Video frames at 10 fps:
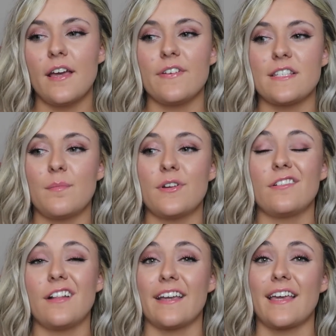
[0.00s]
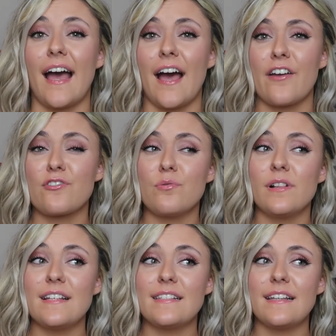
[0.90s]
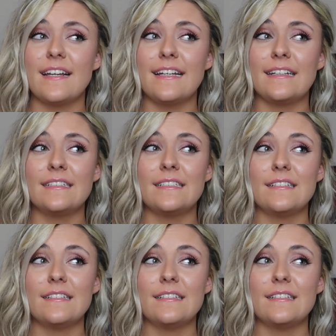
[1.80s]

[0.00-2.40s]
If it's someone you're like casually seeing,